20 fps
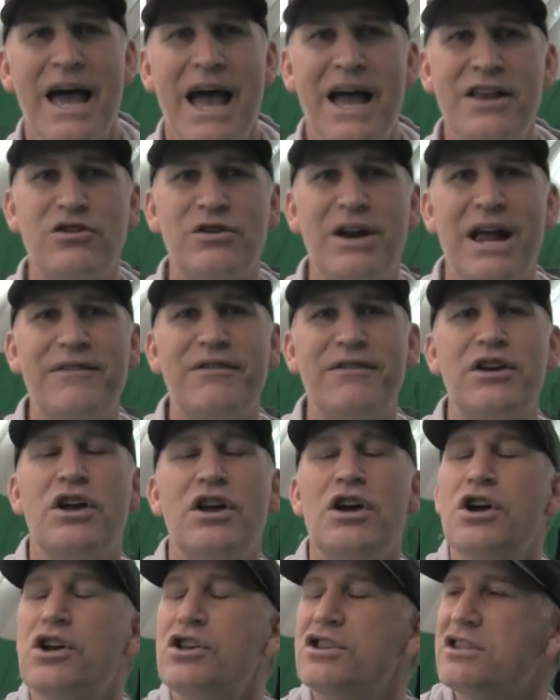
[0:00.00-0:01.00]
and you're not even
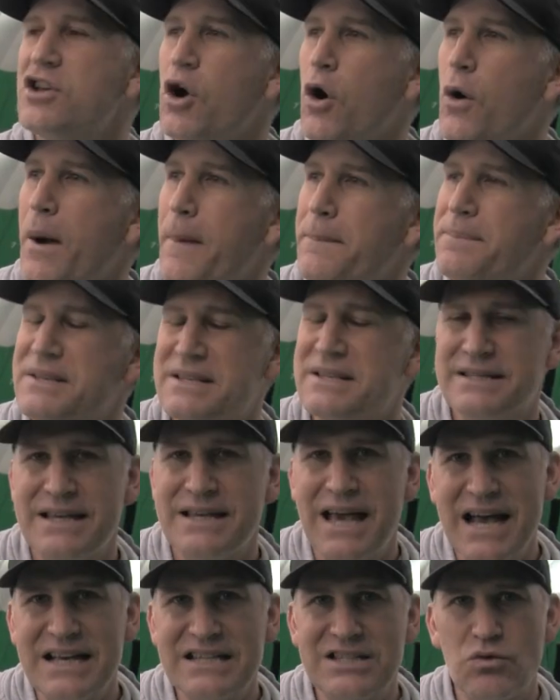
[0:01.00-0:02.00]
so
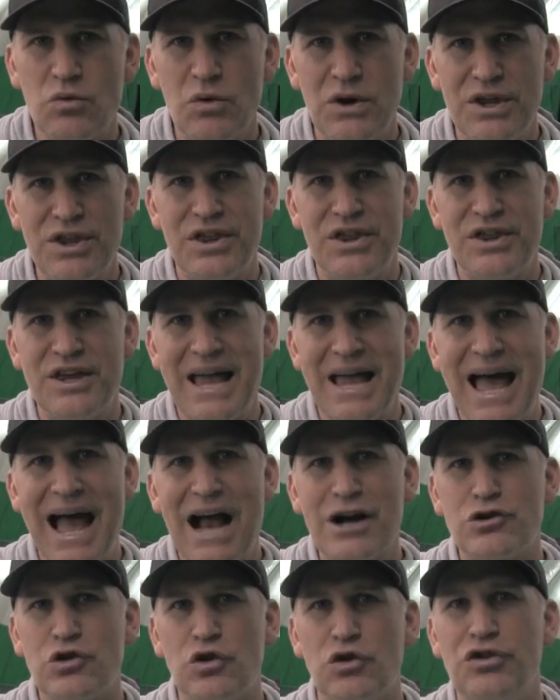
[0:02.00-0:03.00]
obsessed with the
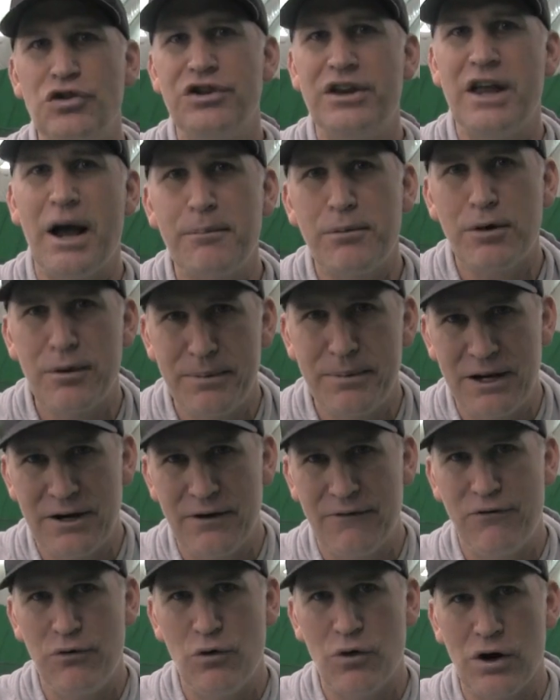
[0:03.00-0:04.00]
actual number
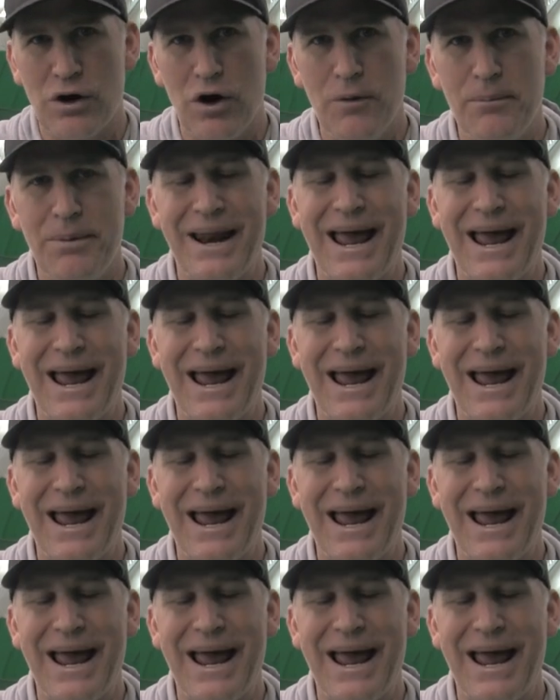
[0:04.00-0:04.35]
being a 4.0,